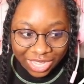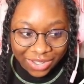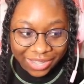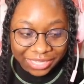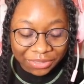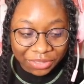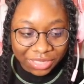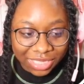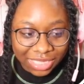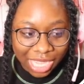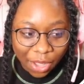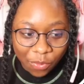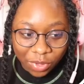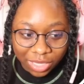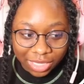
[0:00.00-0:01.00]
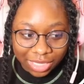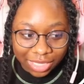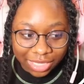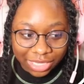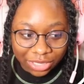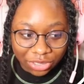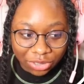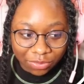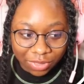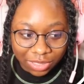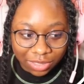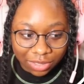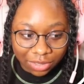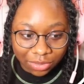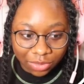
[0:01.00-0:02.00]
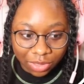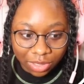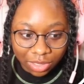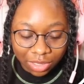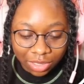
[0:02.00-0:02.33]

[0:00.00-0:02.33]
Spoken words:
Okay, so this is night one. Click here to run to the door.